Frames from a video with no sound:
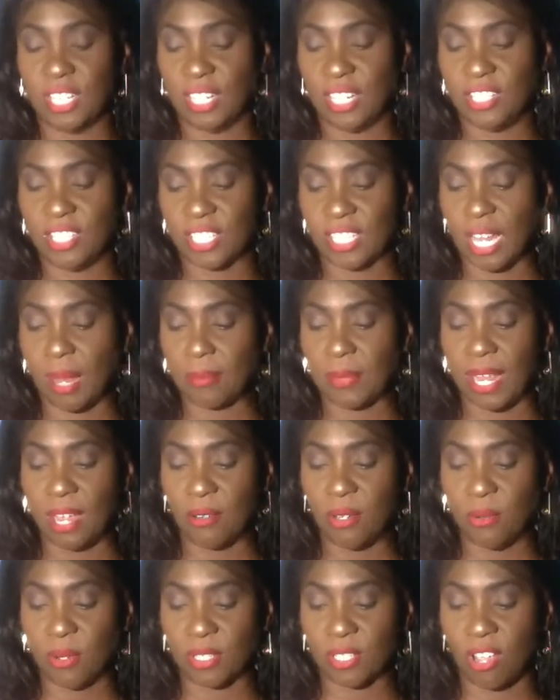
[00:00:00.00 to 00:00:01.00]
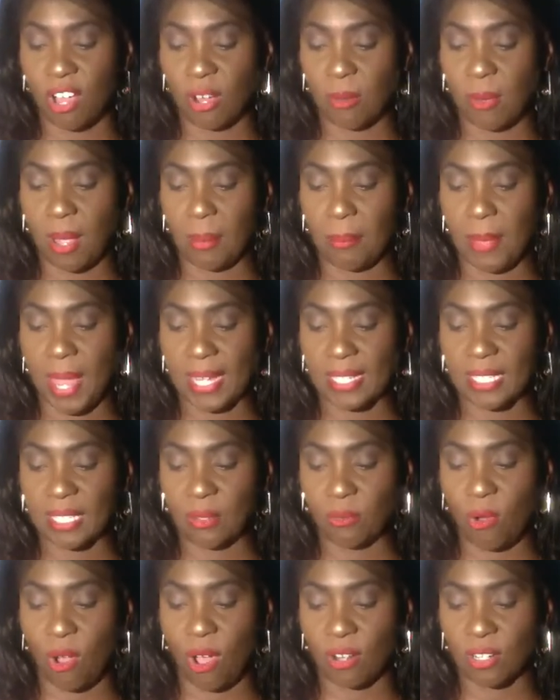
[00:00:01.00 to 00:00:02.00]
Stump Down, you want to talk about
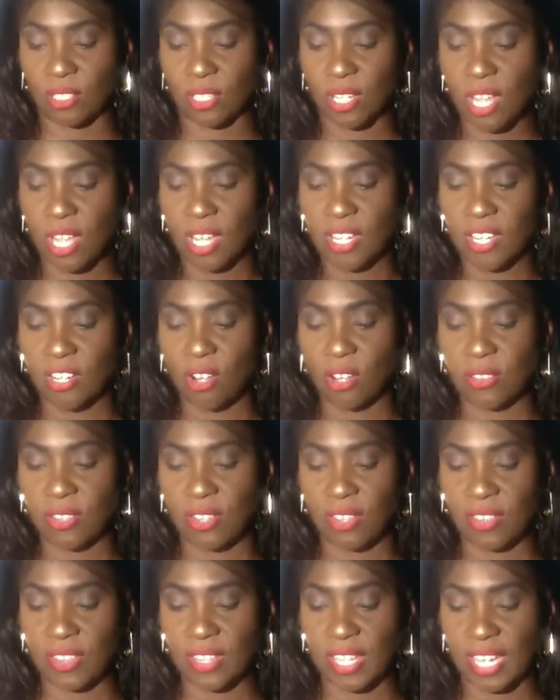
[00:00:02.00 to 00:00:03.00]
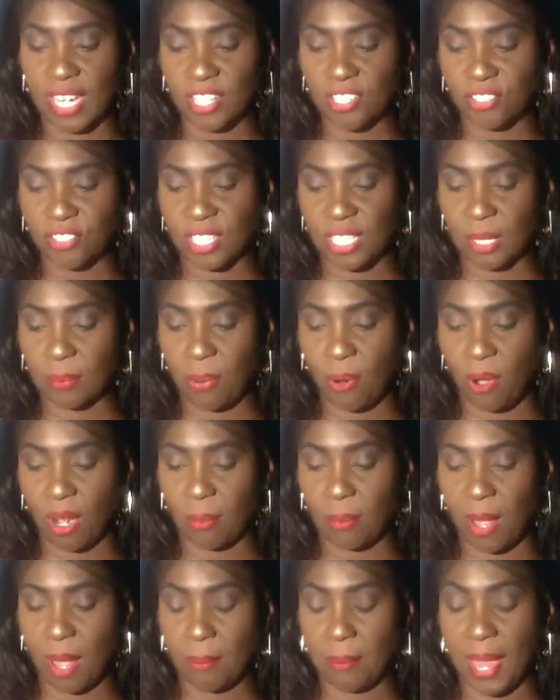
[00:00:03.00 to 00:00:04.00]
Maxine Waters. You know, the interesting
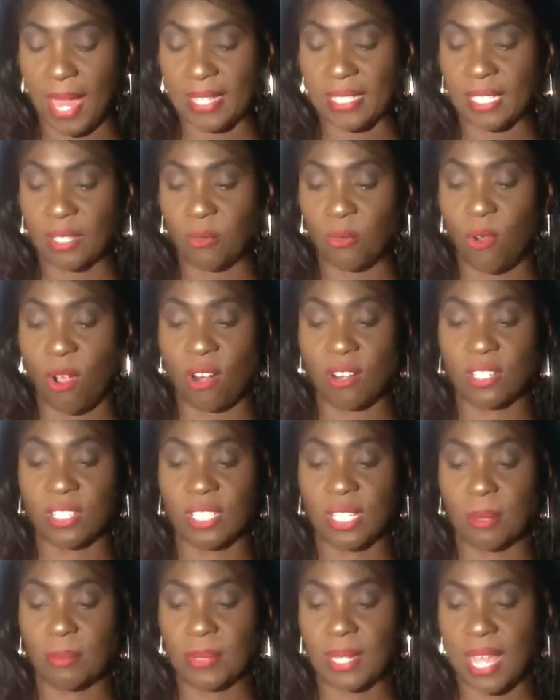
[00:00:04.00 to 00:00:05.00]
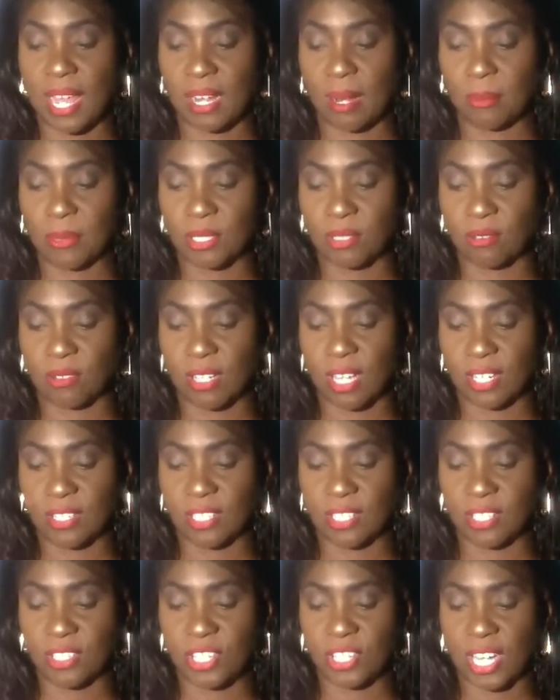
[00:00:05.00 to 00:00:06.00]
part about Maxine Waters, Stump Down, I'm just going to cut
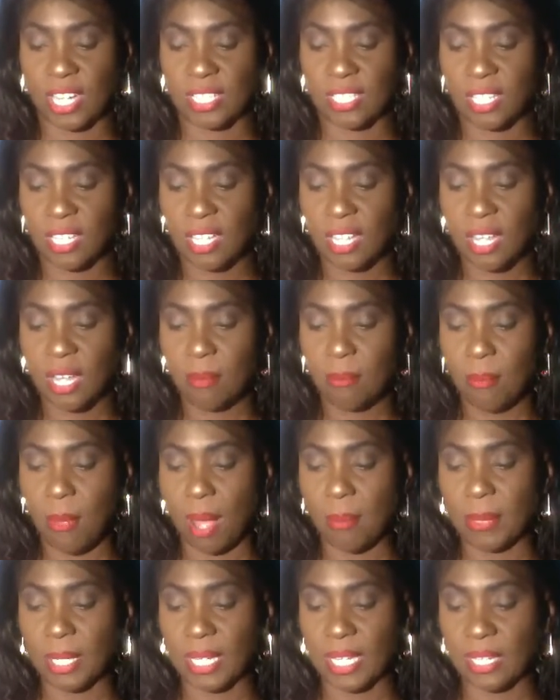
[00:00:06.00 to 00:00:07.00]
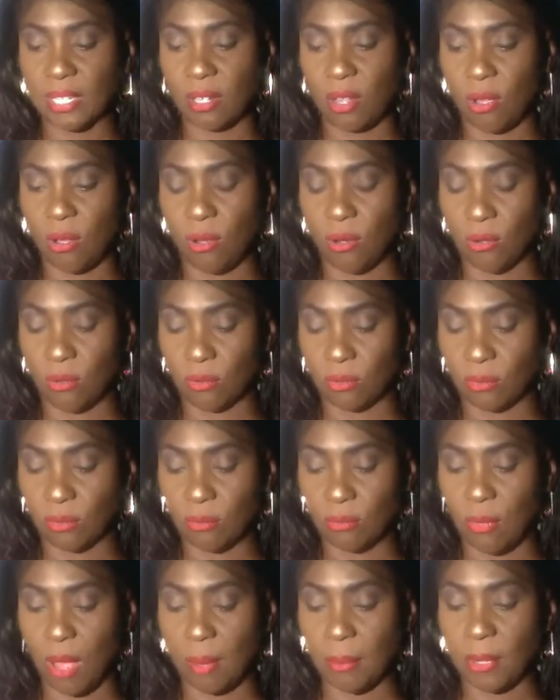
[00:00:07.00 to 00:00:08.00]
to the chase. Mama getting old.
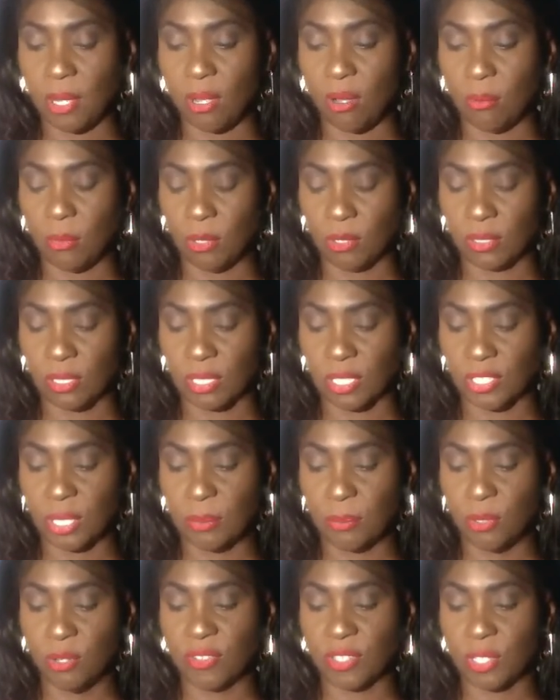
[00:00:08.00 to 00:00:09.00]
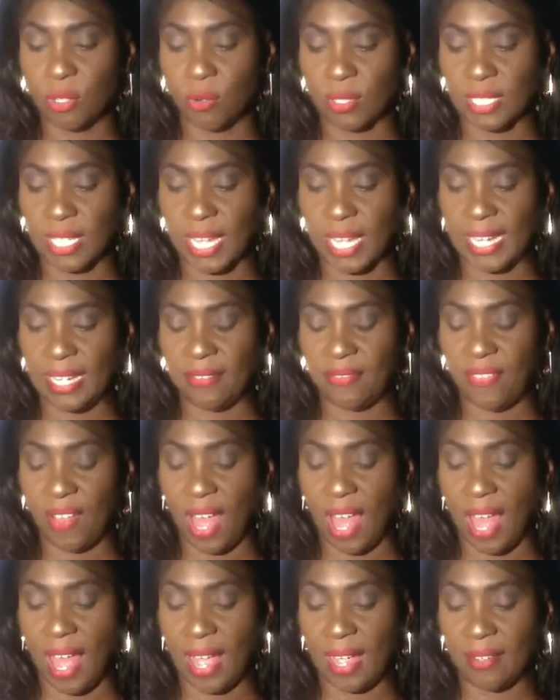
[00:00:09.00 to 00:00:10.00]
Mama almost, she moving towards
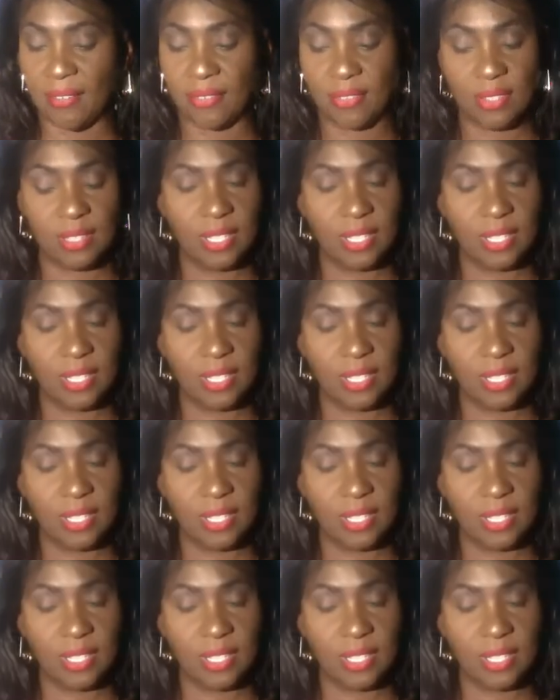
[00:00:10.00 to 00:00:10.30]
85,